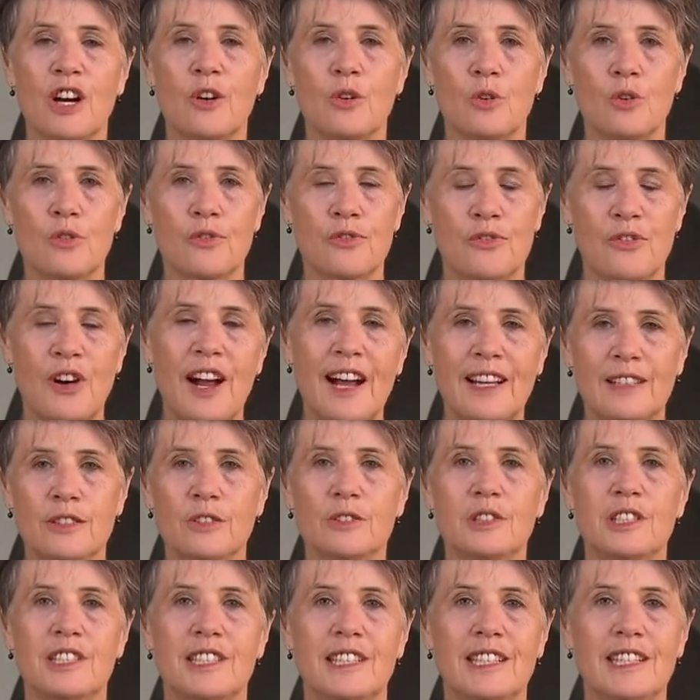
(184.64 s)
or
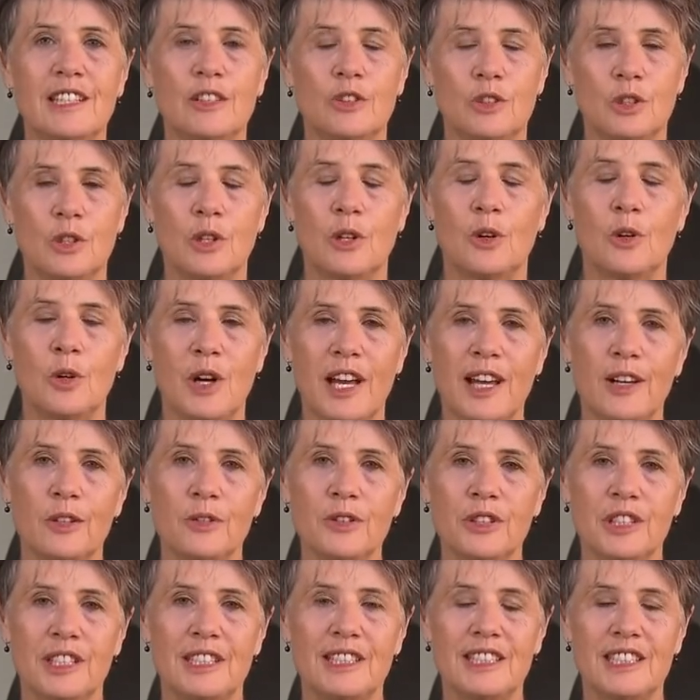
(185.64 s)
frailty or, or,
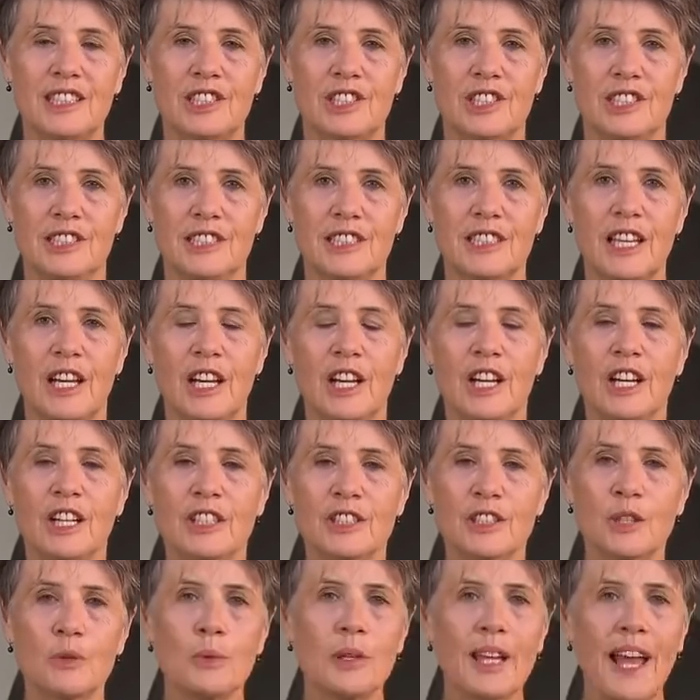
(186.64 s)
health conditions.
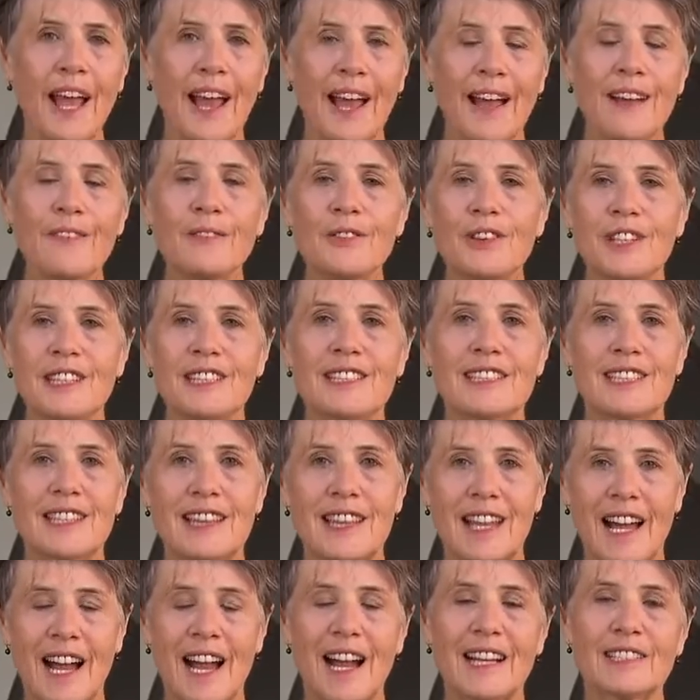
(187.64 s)
So we have these
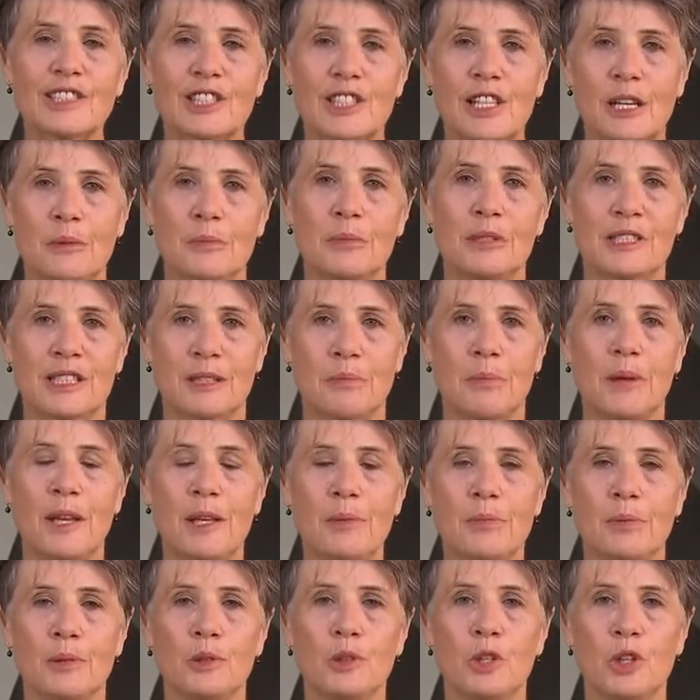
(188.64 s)
large numbers of
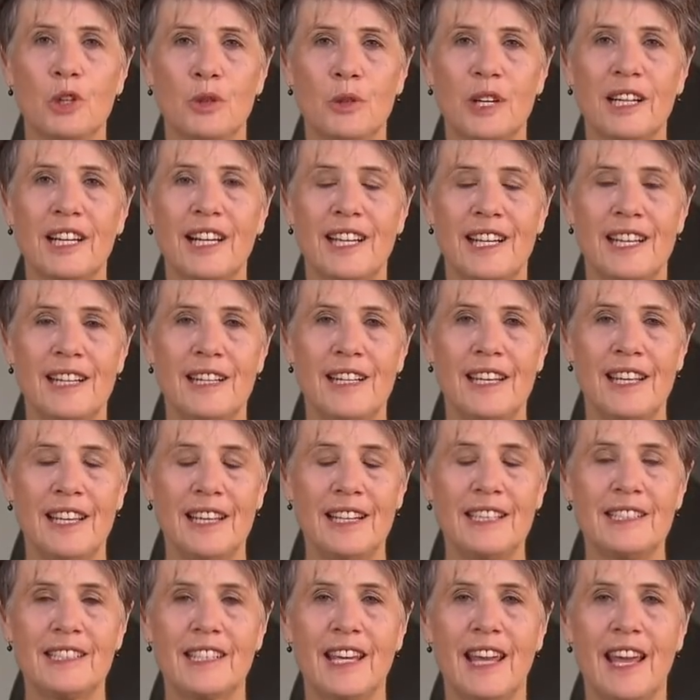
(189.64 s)
people who are going to
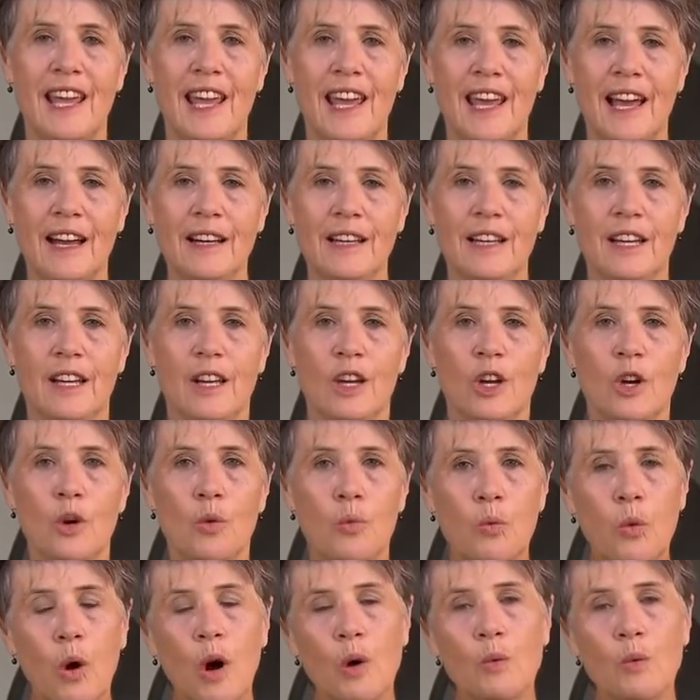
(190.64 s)
need care. What